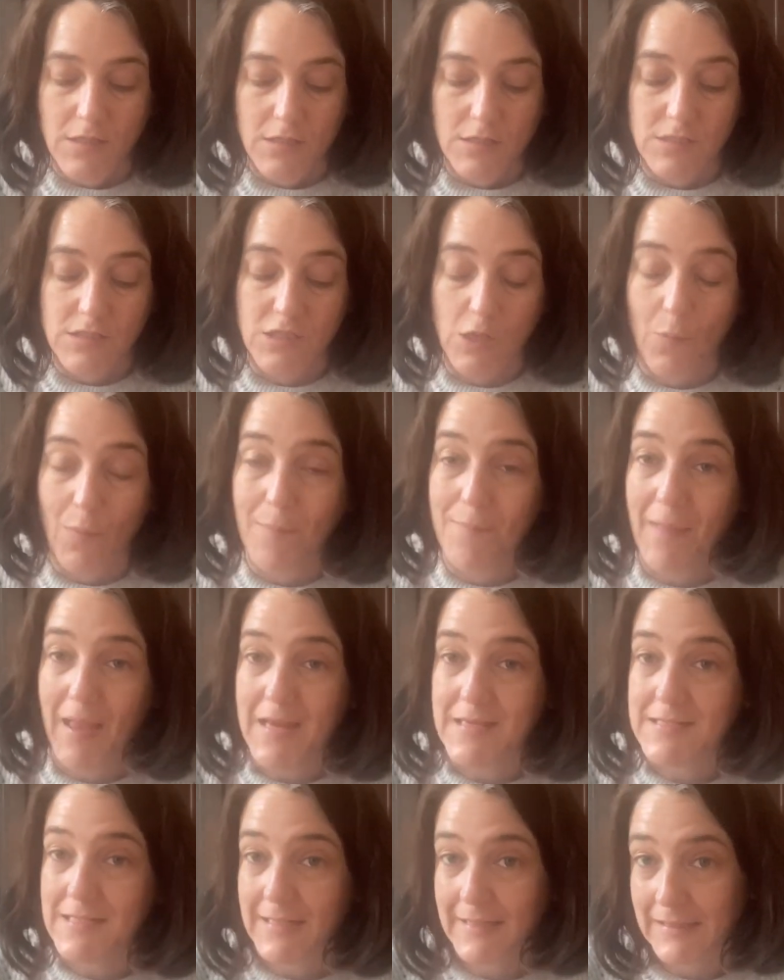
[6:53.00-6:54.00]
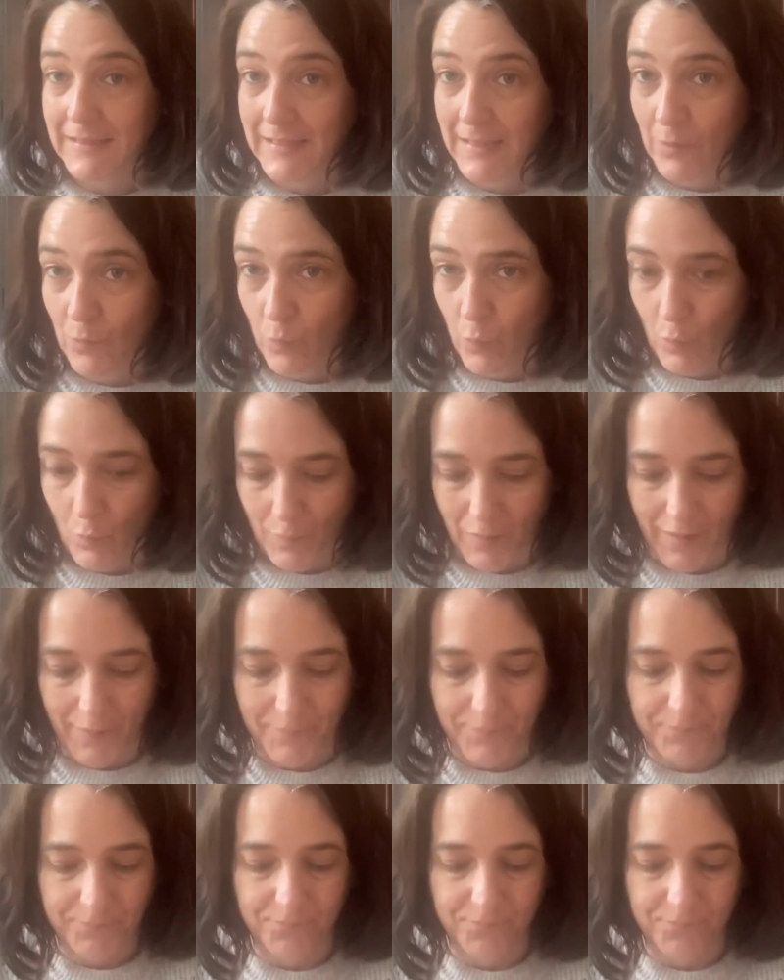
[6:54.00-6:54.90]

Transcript: So I made a little ear warmer,